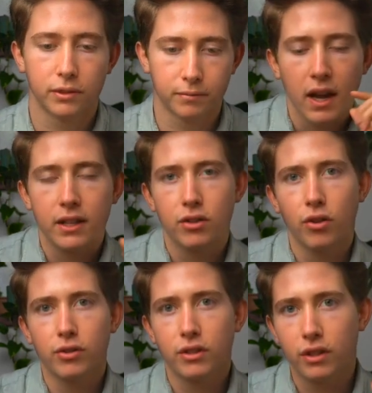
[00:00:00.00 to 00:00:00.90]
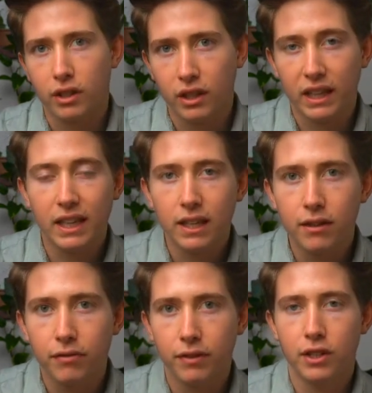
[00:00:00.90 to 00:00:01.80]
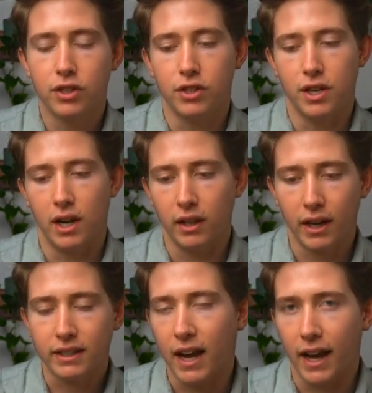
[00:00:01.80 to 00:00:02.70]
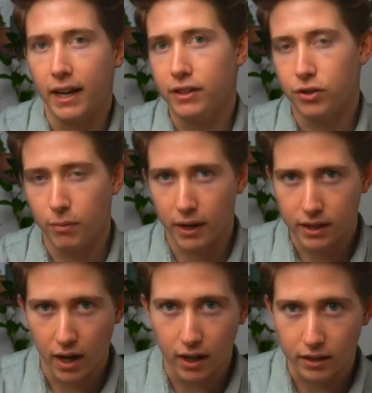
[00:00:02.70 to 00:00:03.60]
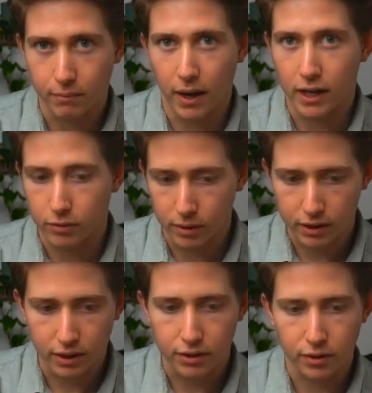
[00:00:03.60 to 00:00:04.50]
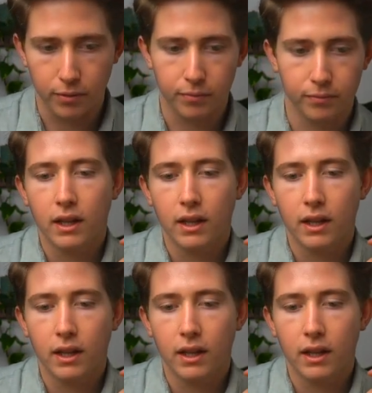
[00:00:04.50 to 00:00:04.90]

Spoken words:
And so those are the key features that I like to add to my task management system.